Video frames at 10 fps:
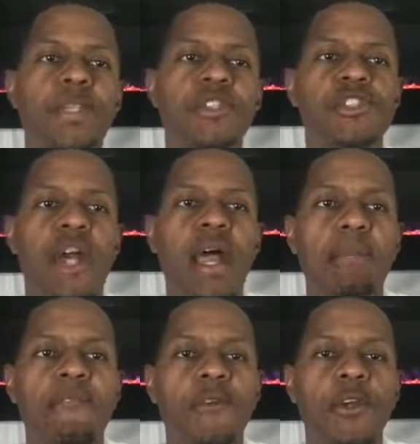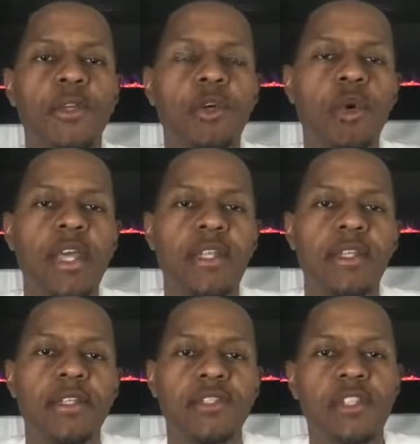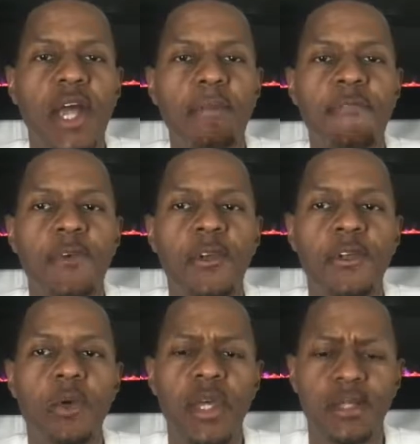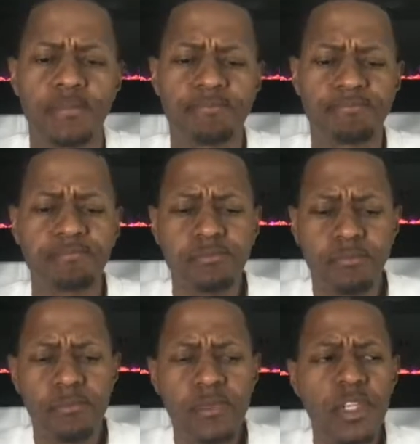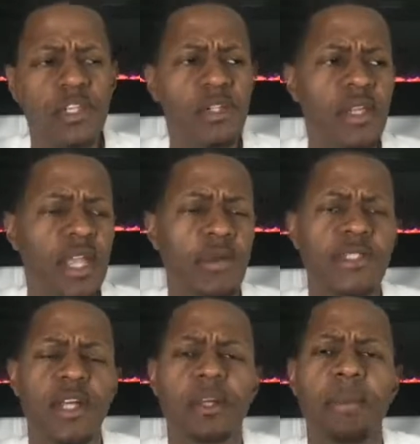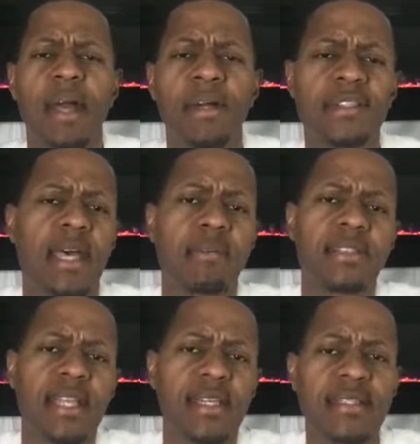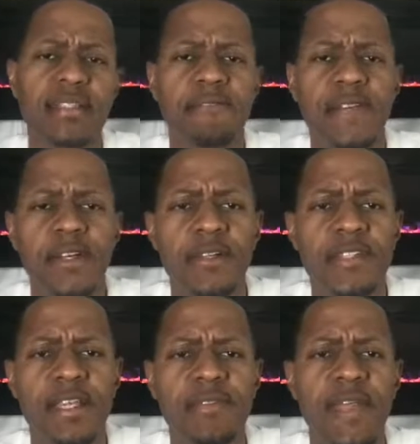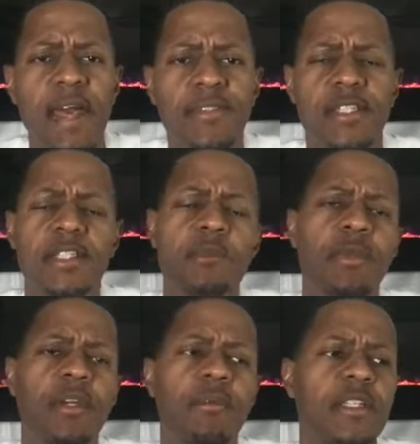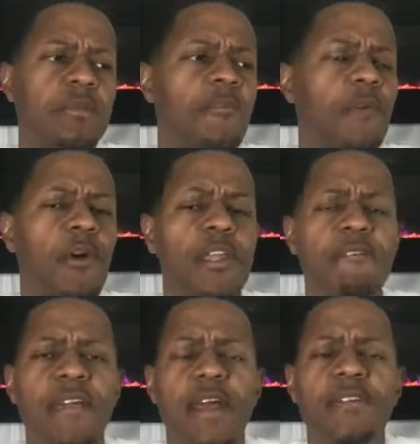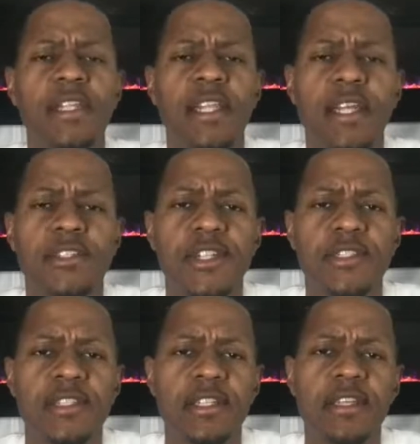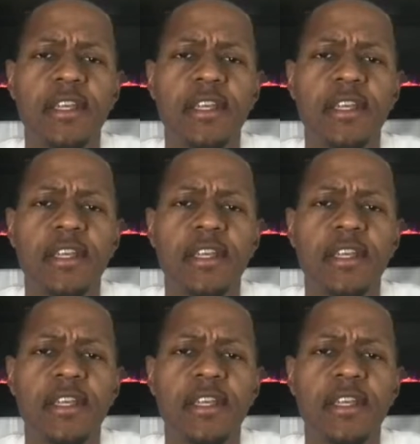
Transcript: Try before you quit. Try before you quit. They always talk about how Thomas Edison failed 10,000 experiments before he founded electricity.